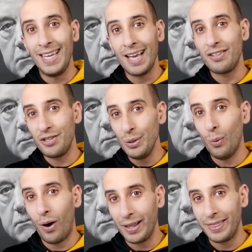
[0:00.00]
Yes, you
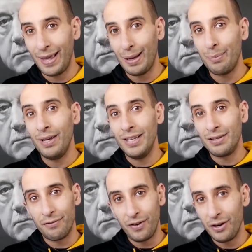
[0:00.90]
want them
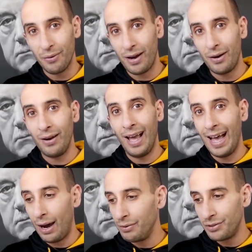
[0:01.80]
to figure out
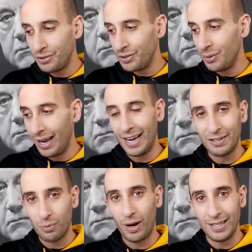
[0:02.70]
how to do
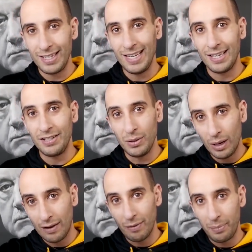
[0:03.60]
X, Y, Z because you
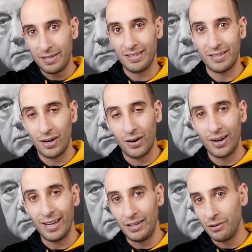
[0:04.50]
have a business
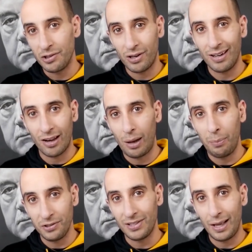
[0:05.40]
target and you're trying to
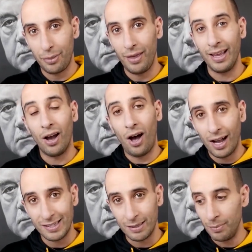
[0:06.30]
accomplish that thing.
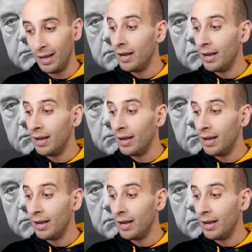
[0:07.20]
Awesome.